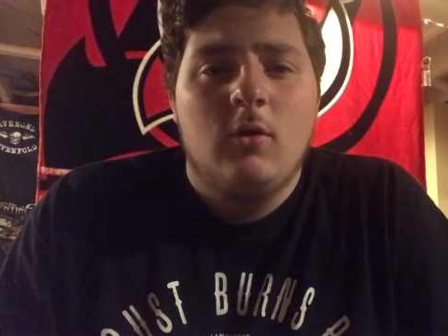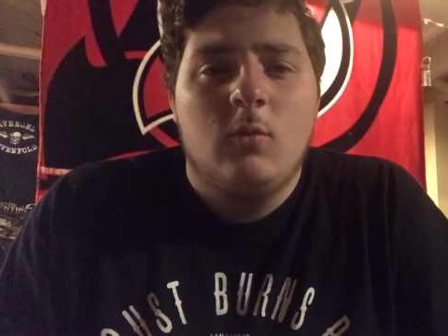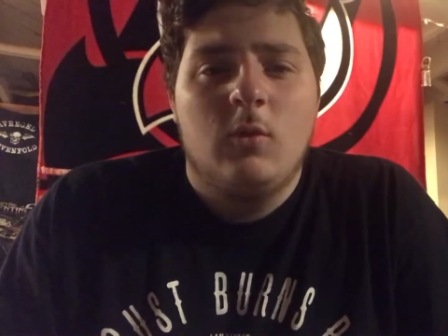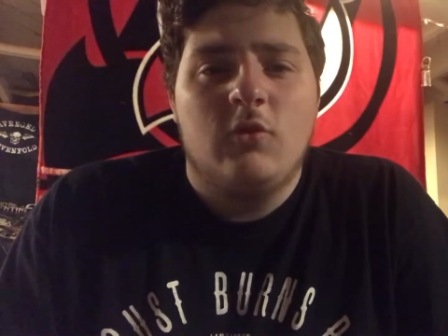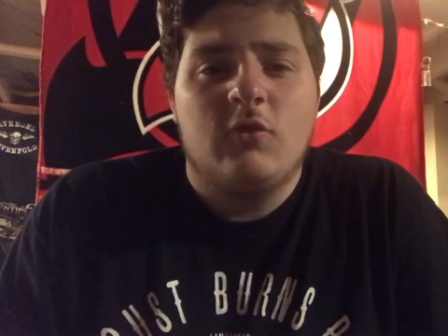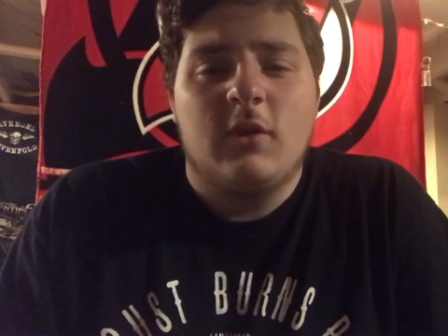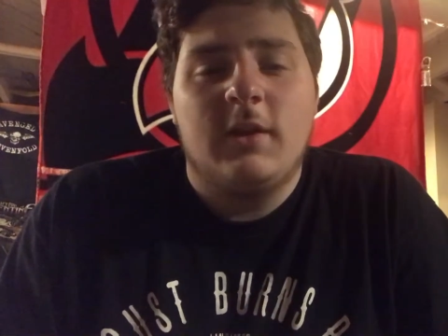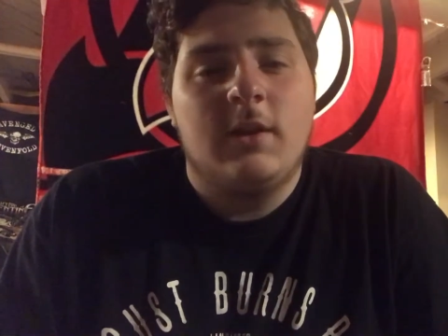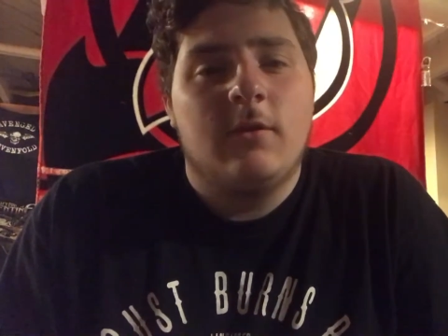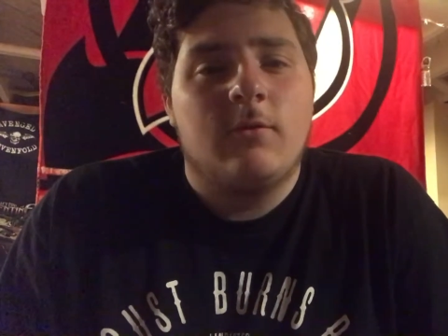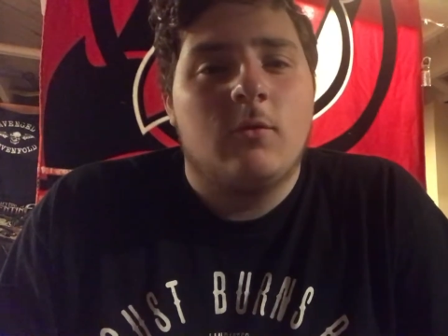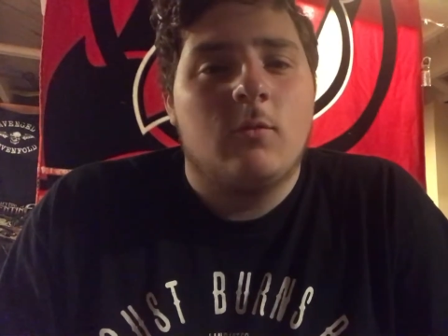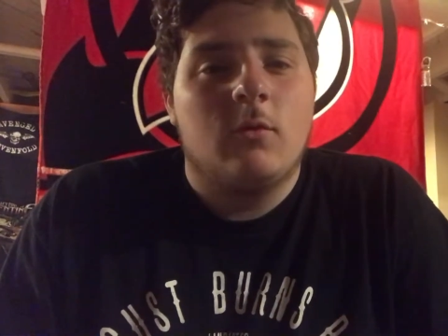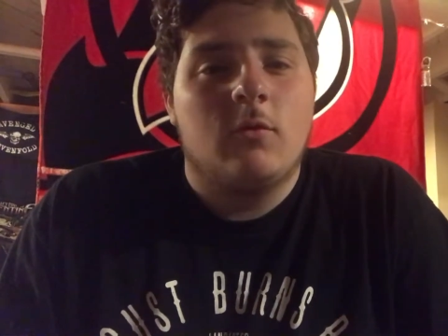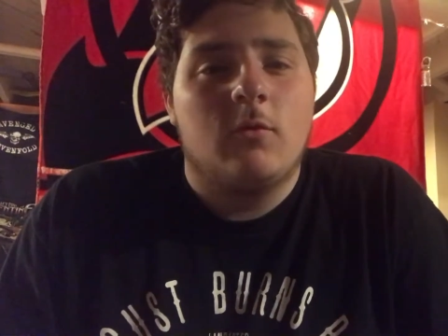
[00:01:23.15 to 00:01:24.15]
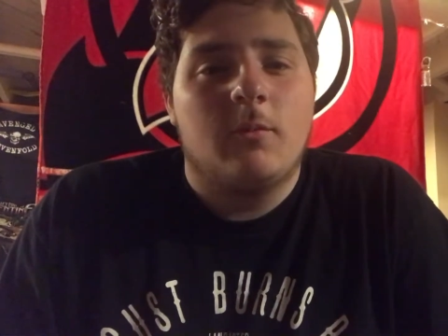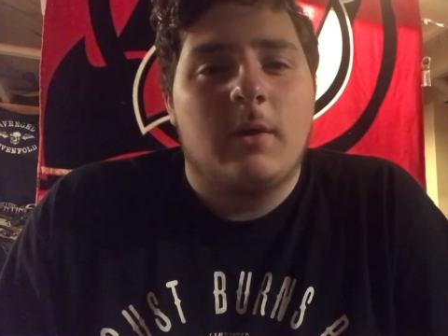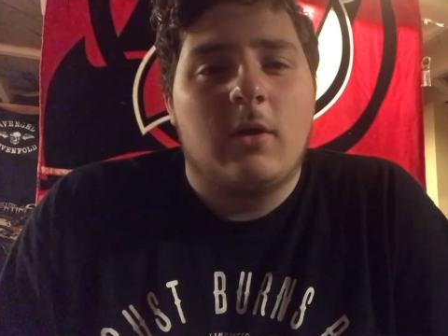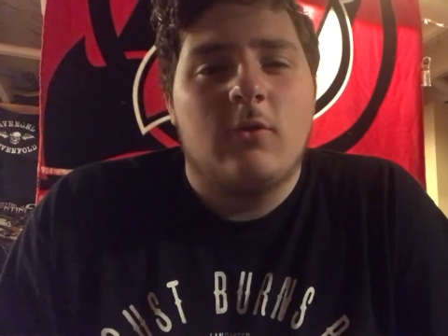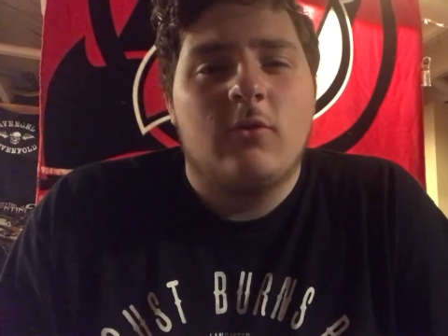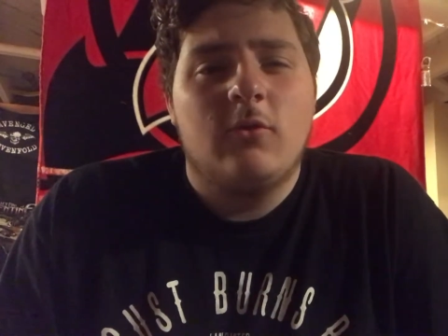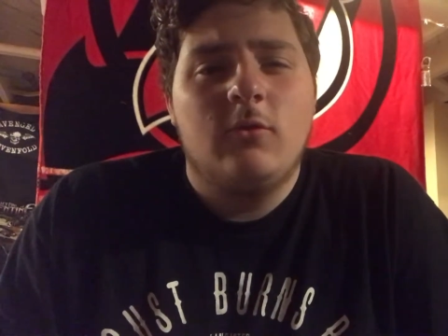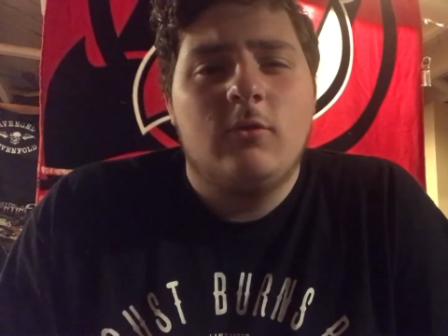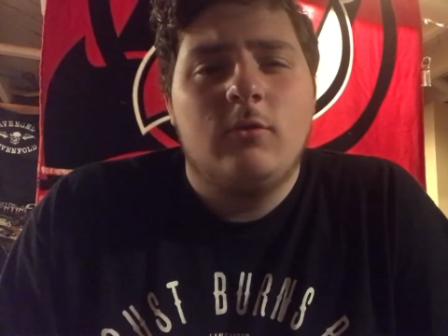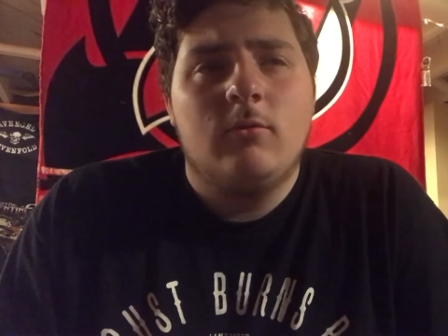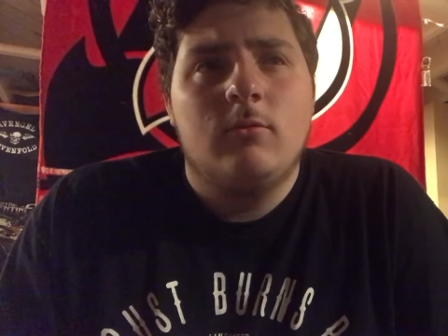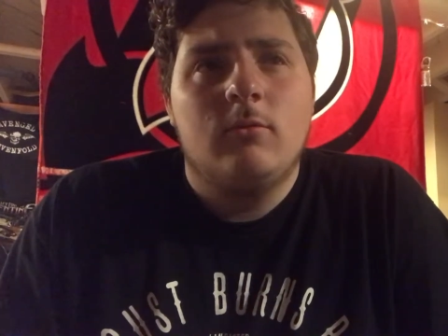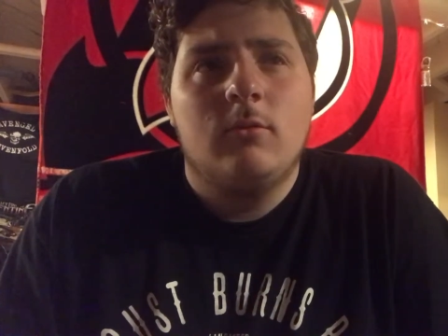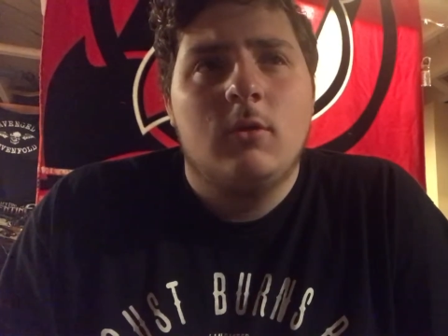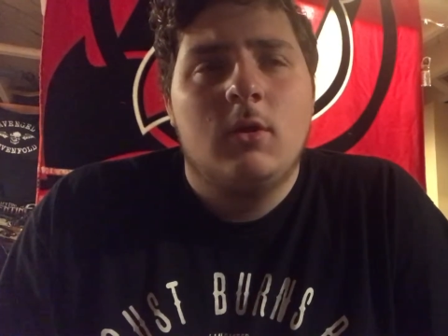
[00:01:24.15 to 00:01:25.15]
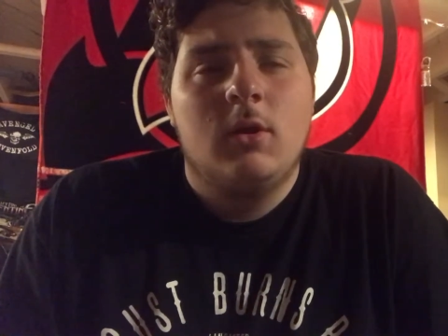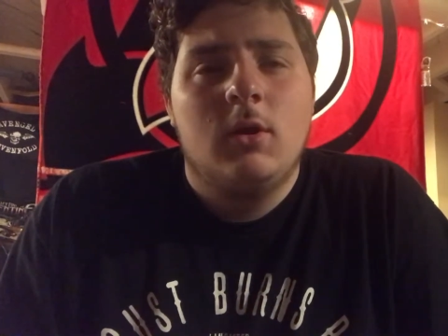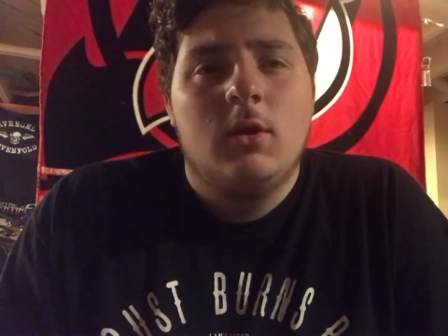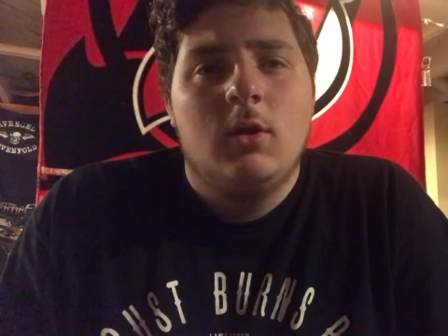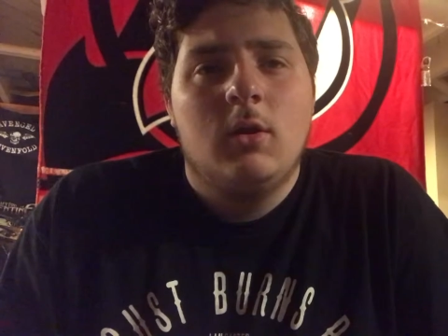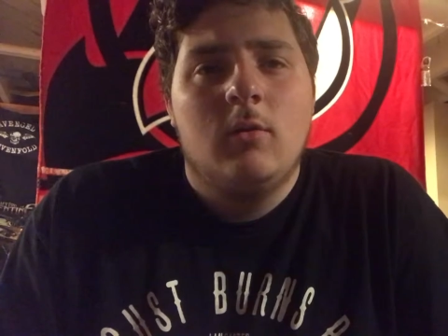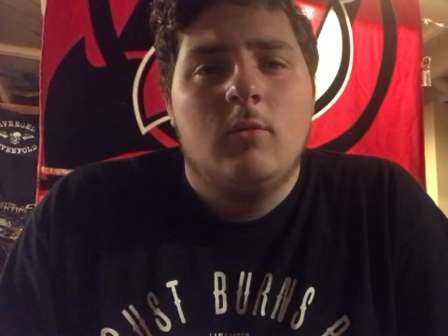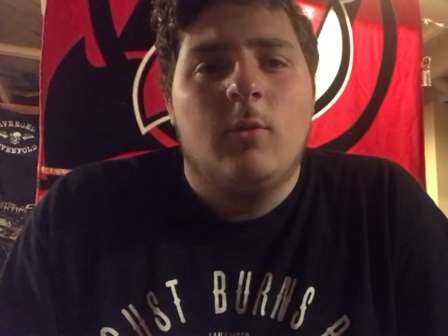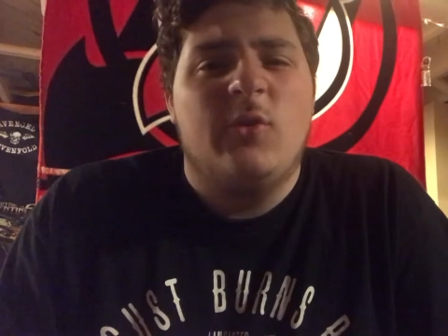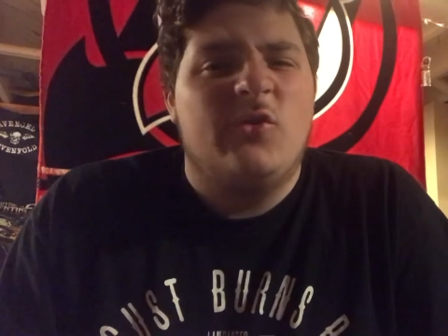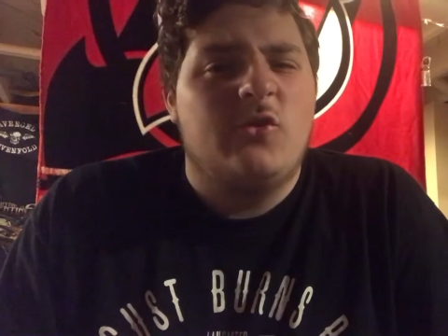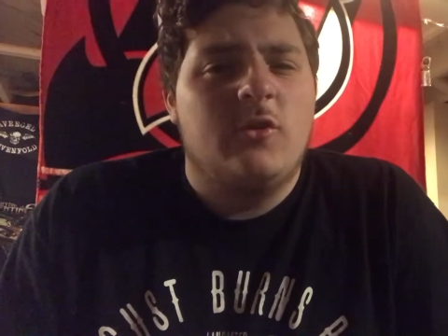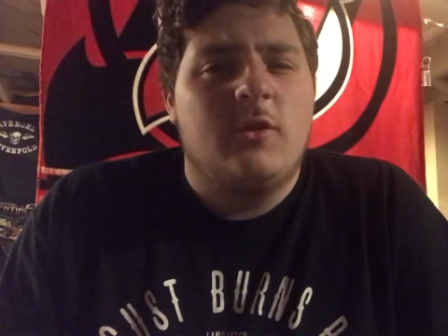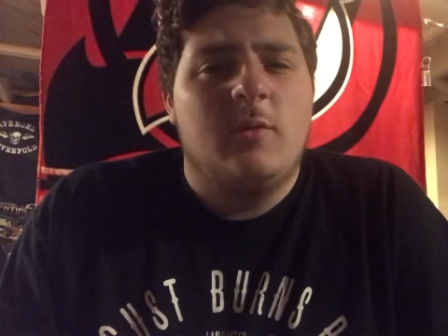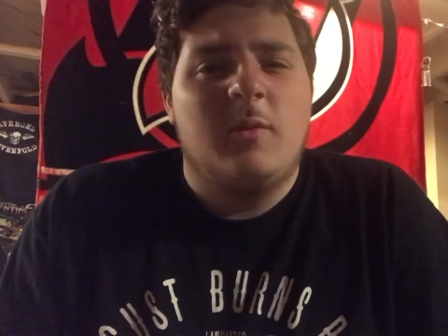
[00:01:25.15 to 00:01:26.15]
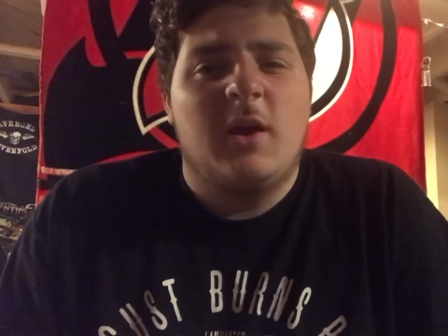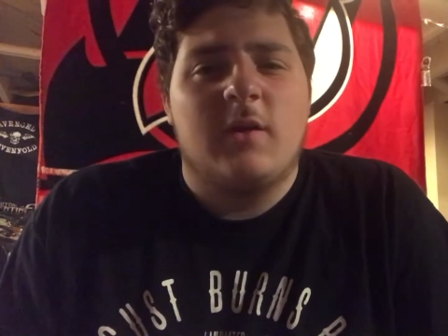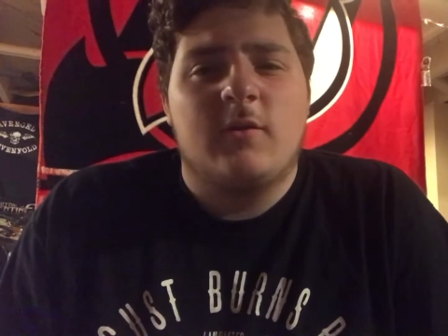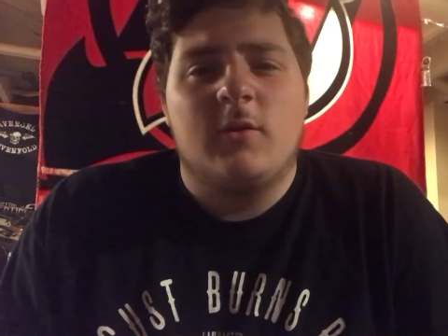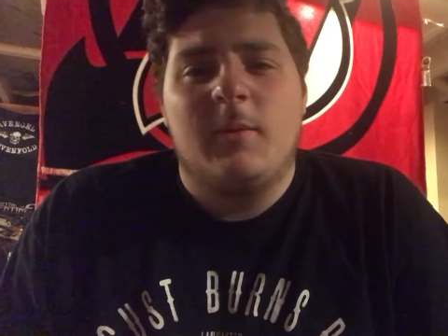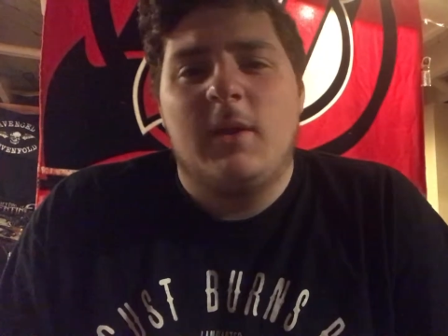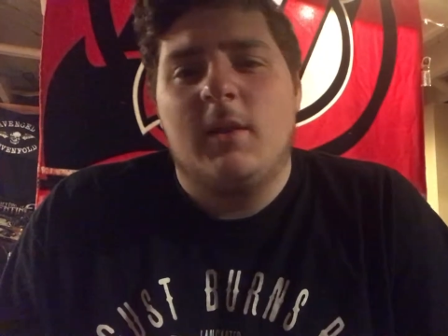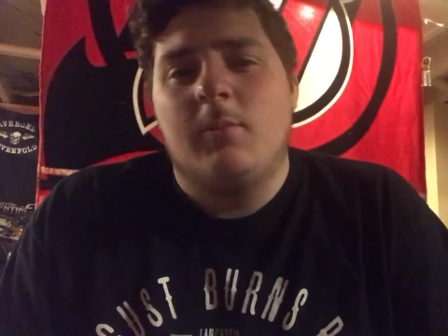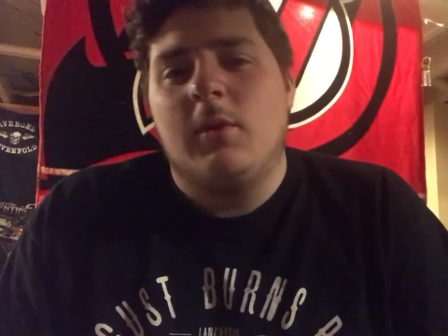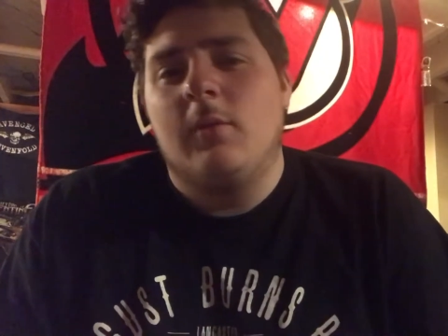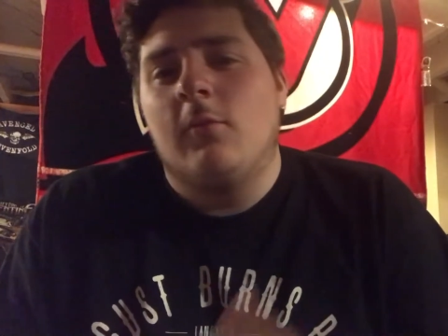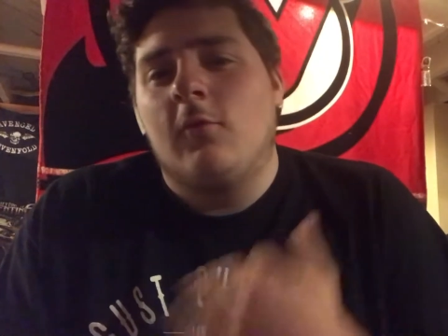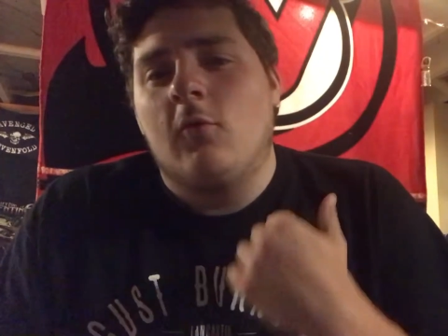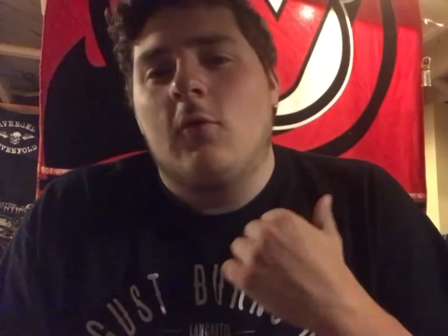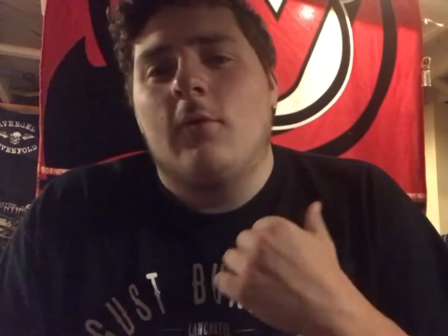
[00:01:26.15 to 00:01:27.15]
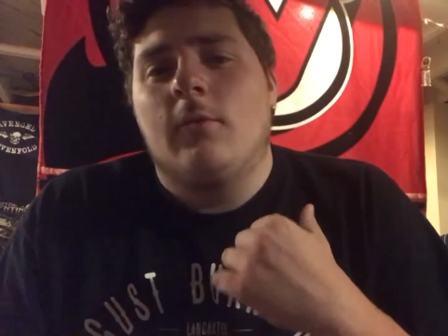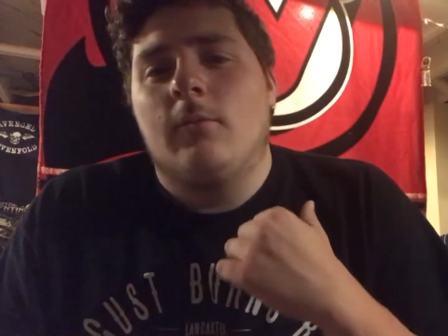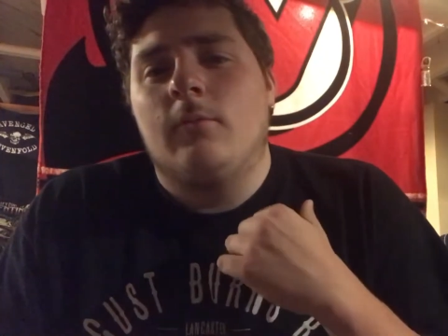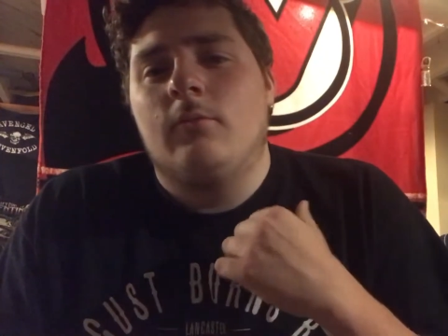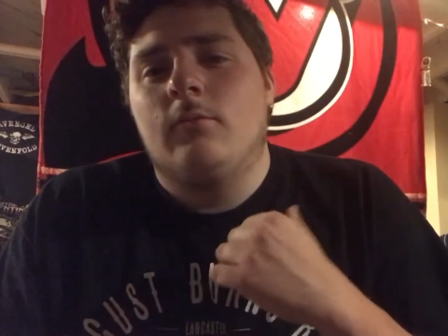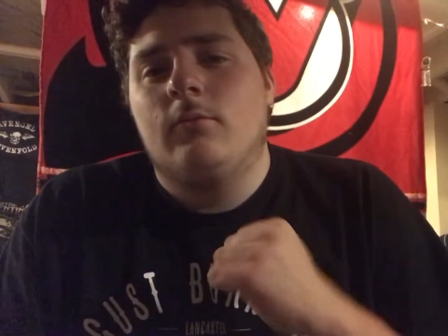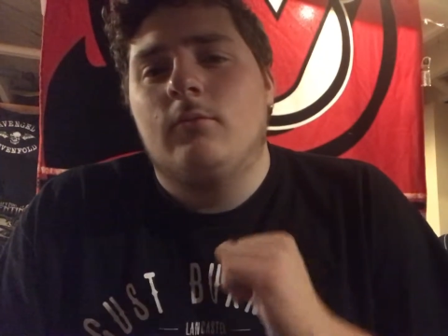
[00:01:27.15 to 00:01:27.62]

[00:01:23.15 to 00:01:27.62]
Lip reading: We tried to get front row for Beartooth, but we stood in the back for the band that played before them,